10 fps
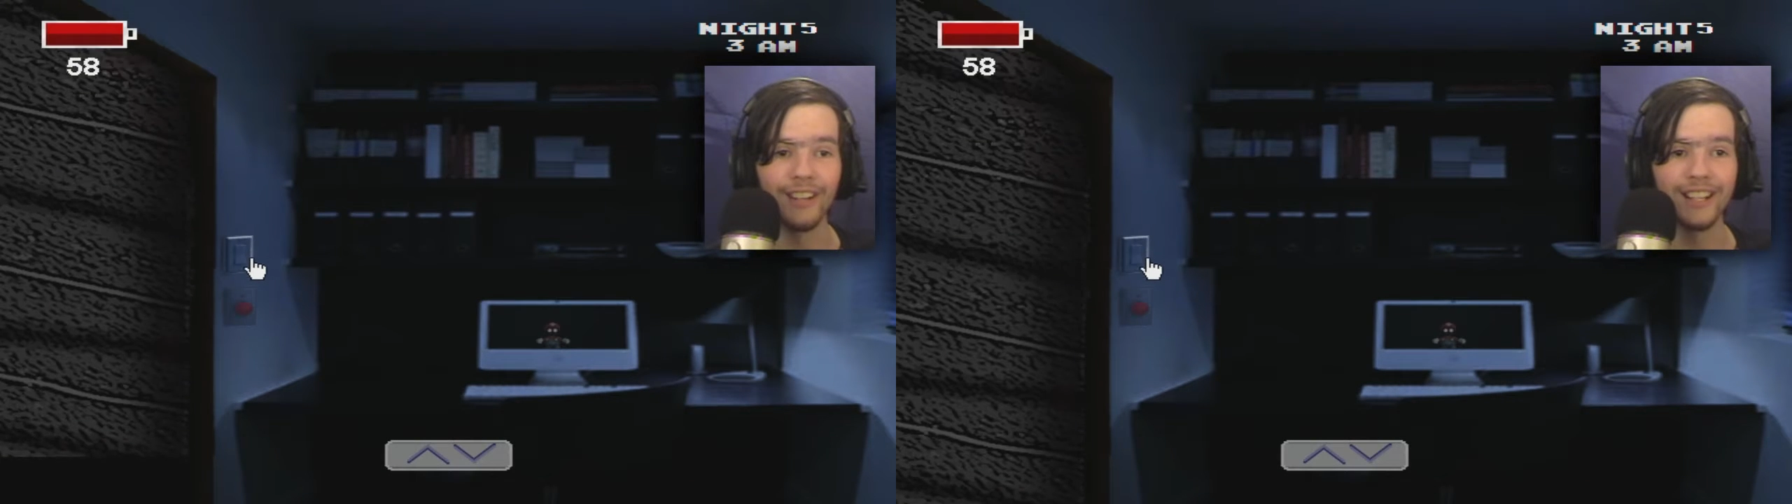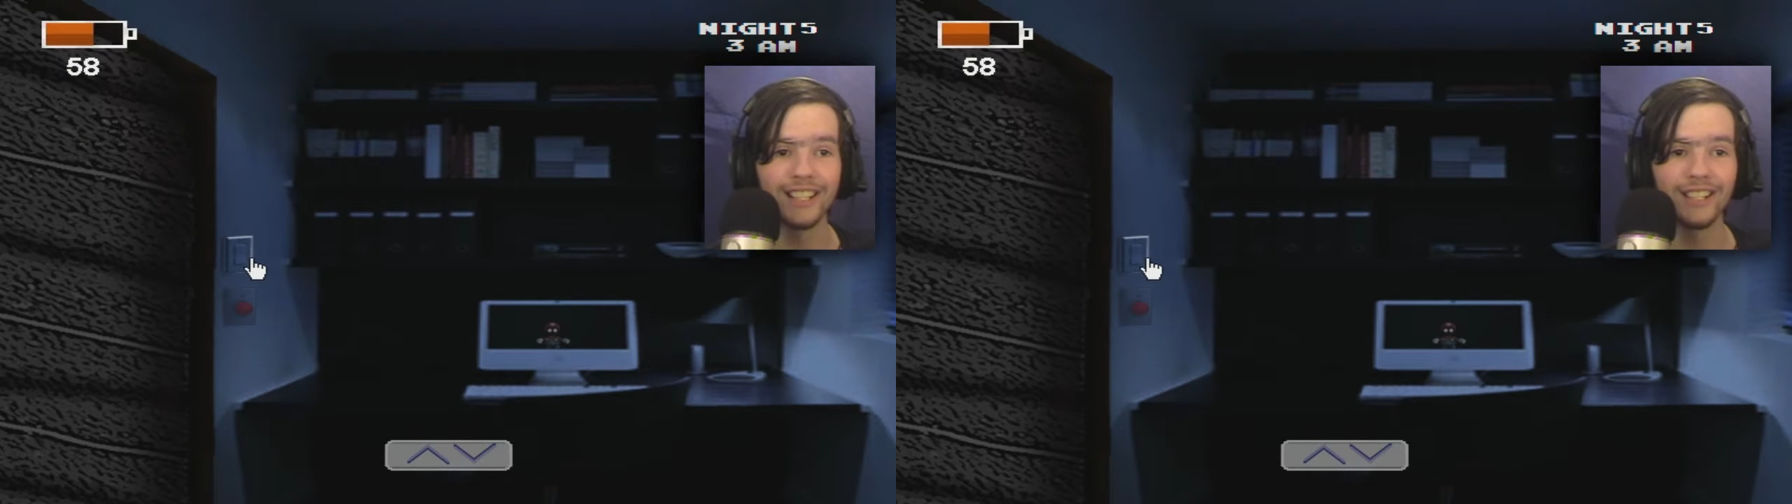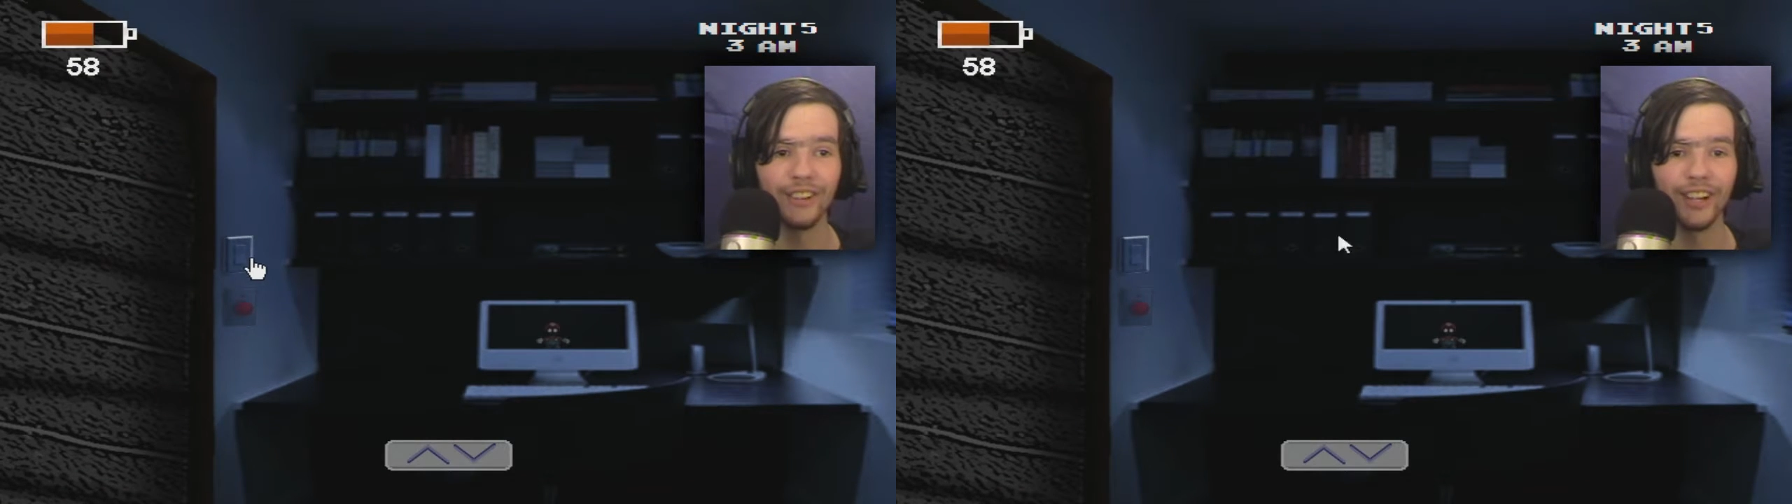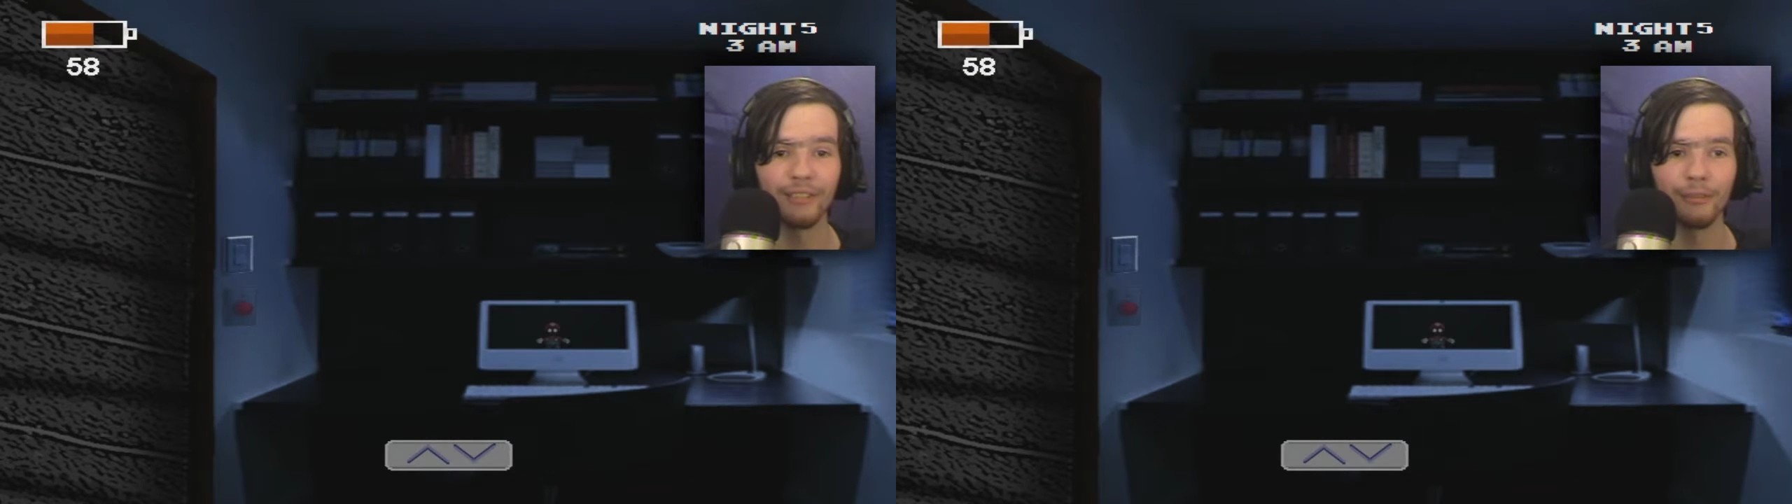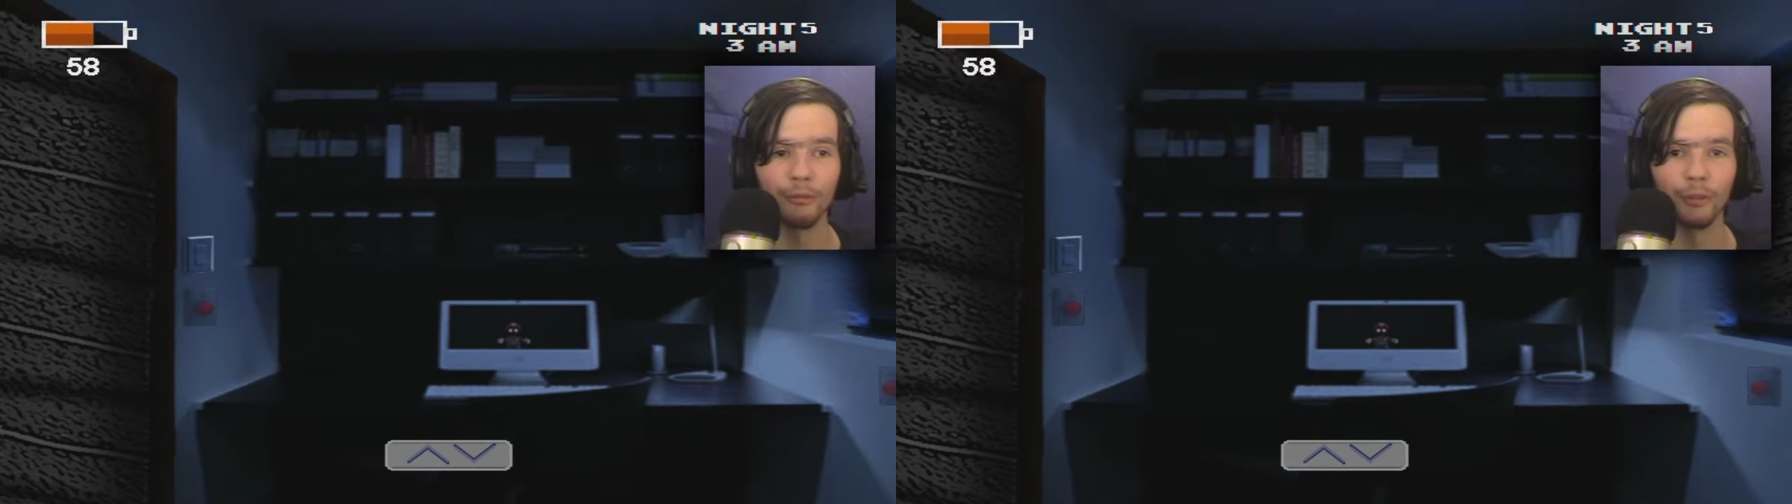This is not
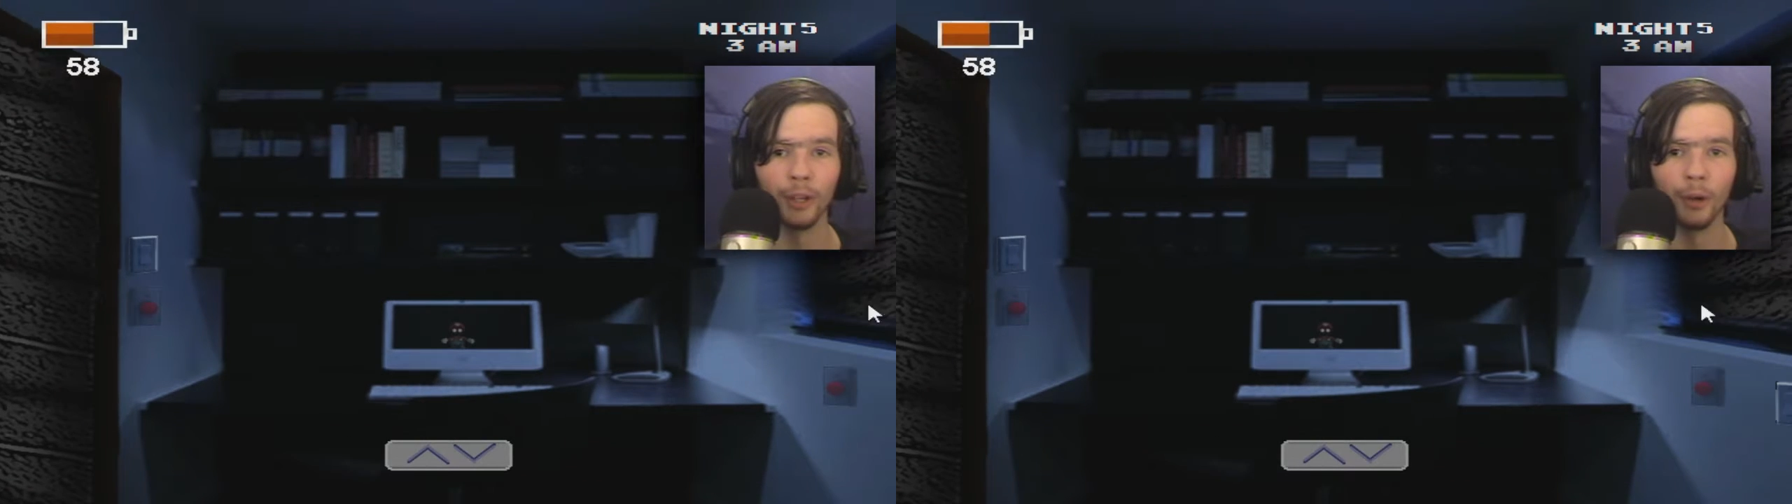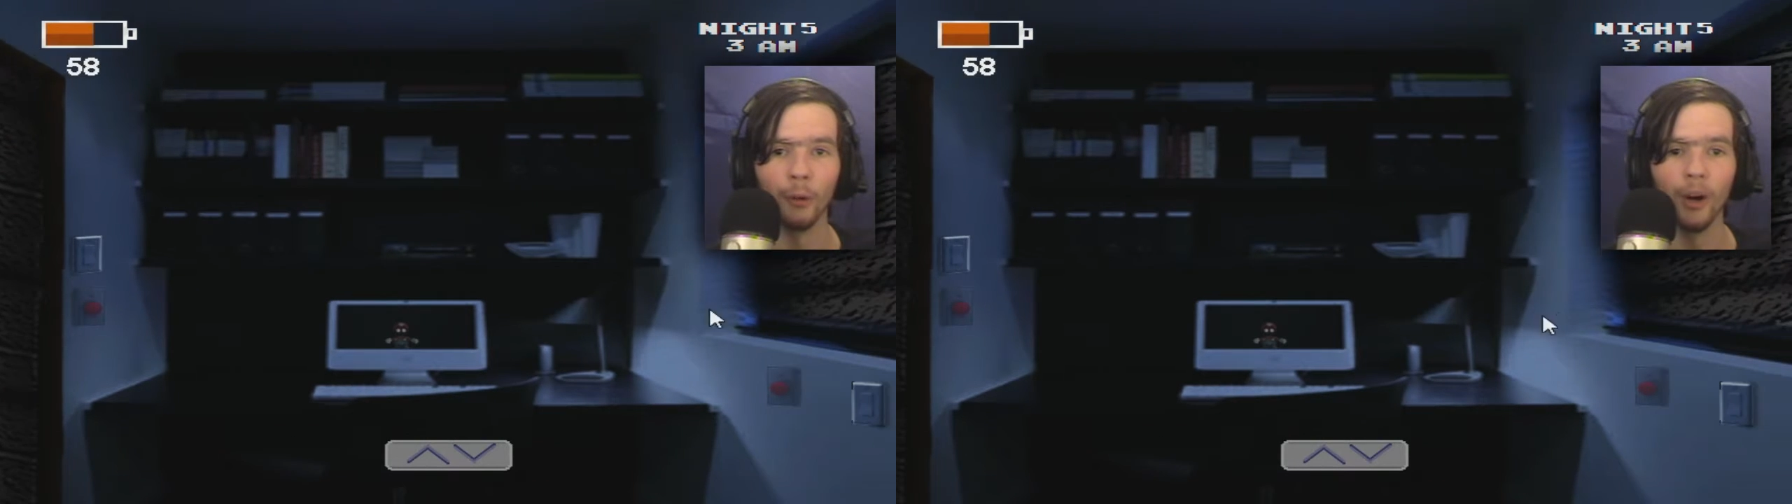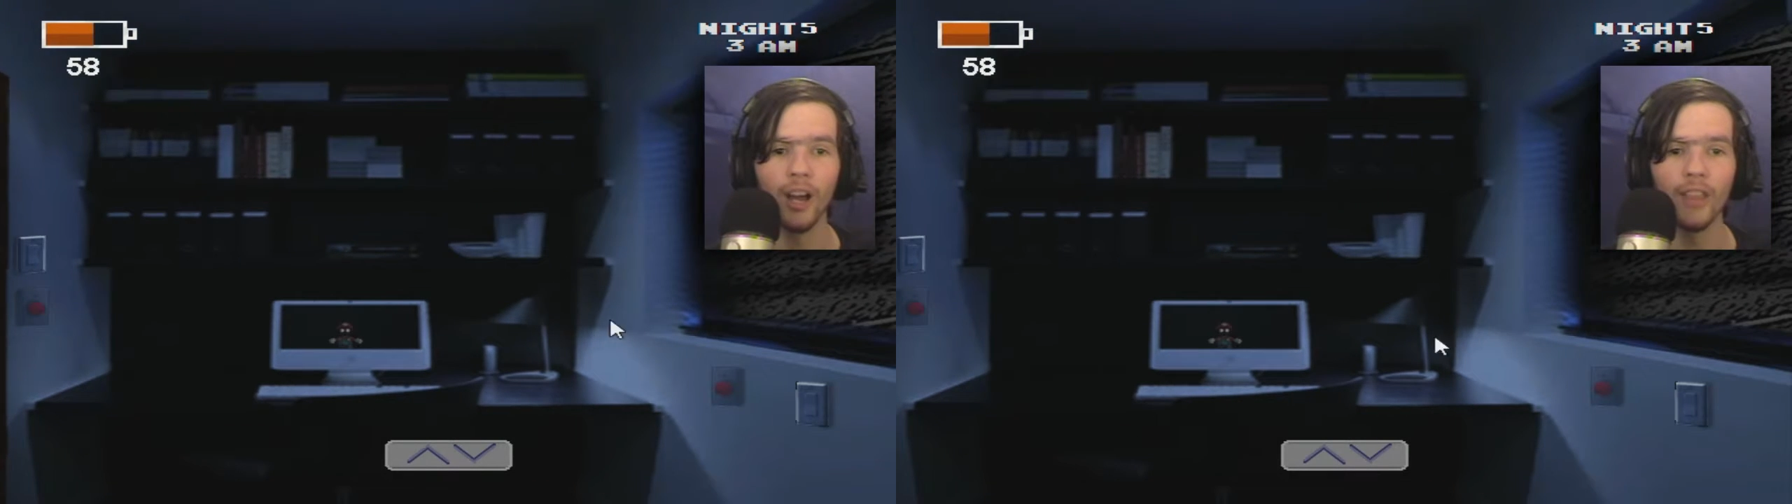even real.